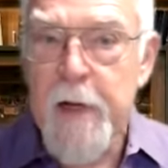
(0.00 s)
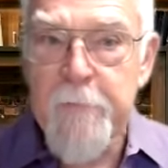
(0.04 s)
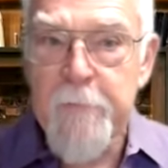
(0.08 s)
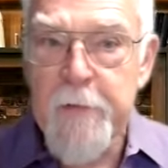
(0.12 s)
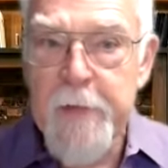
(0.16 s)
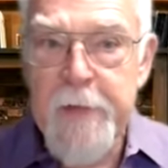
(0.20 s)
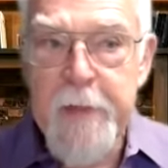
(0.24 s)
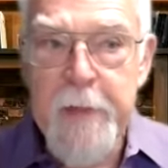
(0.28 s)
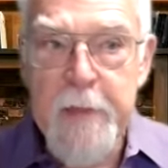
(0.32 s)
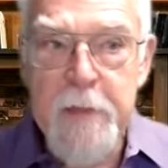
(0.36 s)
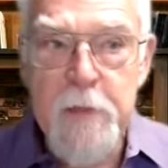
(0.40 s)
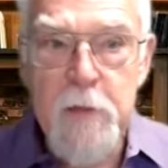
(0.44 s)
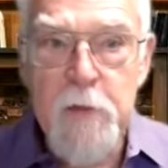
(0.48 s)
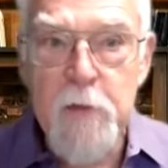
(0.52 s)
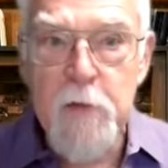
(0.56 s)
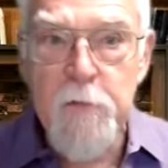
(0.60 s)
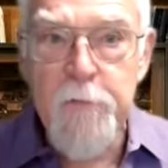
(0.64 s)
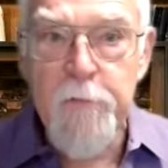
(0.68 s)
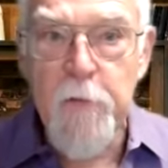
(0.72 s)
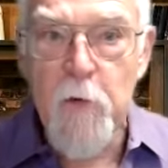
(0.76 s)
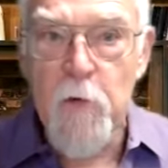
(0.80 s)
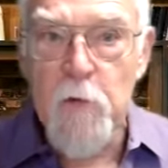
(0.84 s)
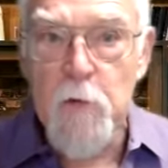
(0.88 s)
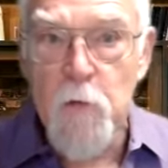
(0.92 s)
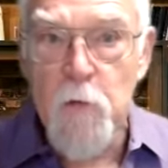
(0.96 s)
Everything's in
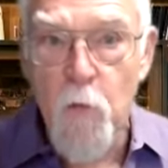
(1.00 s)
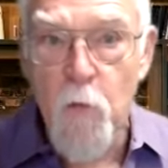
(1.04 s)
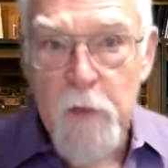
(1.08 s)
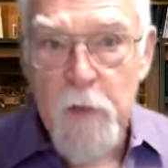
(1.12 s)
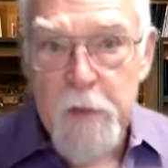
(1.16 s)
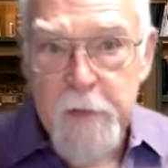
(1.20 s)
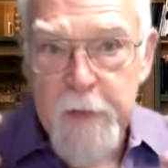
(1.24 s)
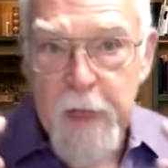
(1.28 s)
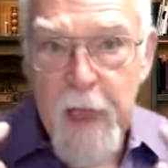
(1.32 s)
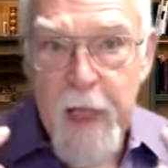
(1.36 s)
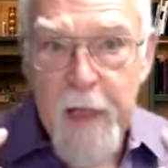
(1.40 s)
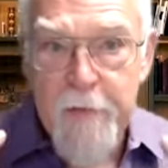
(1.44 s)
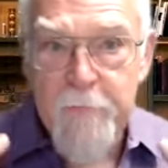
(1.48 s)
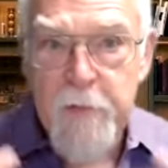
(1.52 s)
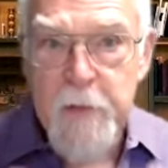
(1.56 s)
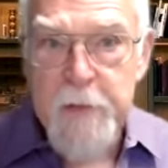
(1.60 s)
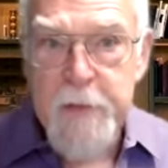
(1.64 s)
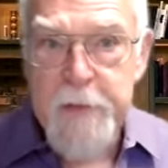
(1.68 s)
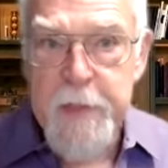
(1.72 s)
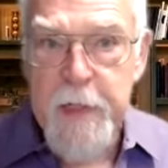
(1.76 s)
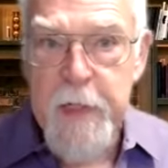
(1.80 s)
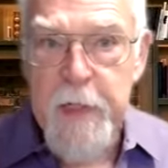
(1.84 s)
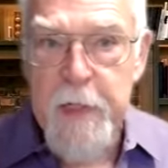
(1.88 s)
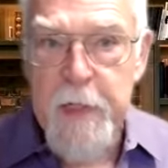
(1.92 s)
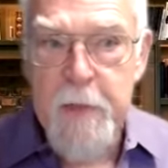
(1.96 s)
his phone. What does he have in
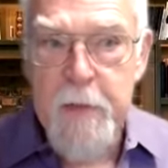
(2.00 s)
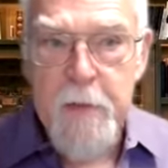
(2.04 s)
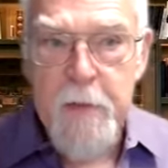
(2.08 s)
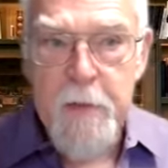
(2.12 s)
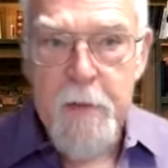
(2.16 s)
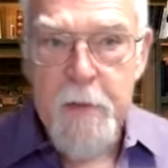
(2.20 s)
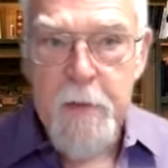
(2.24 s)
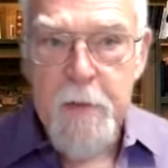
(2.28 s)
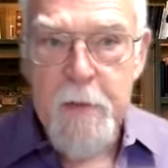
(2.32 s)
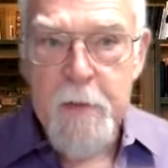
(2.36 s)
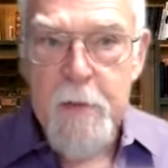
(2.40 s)
his head?